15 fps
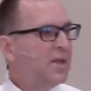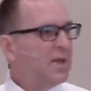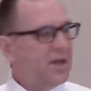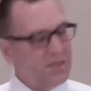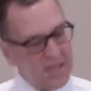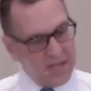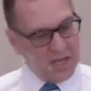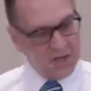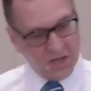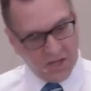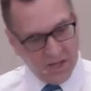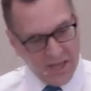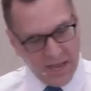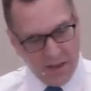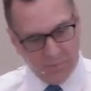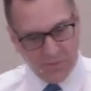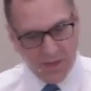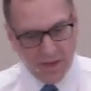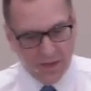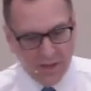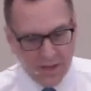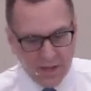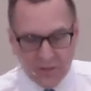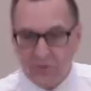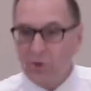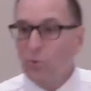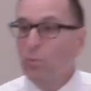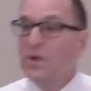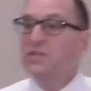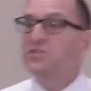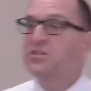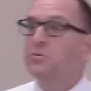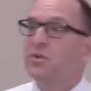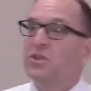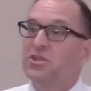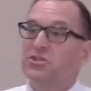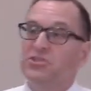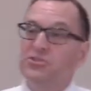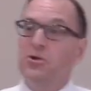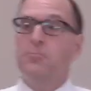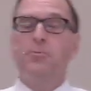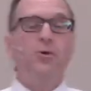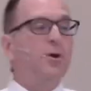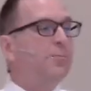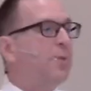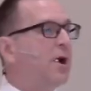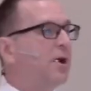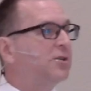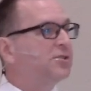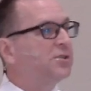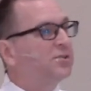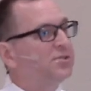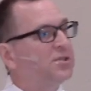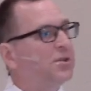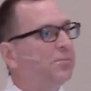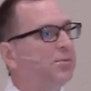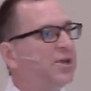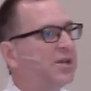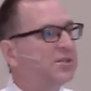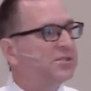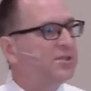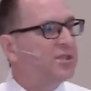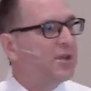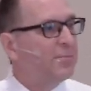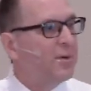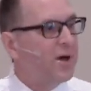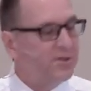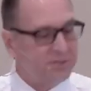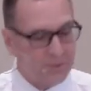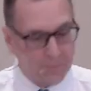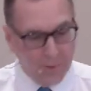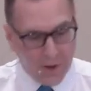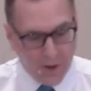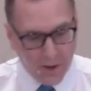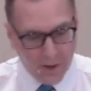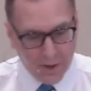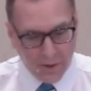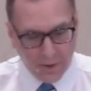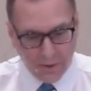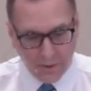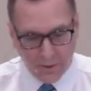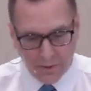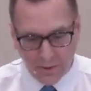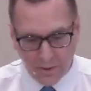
and they can claim the, the wisdom of the super apostles in the place of the apostle Paul.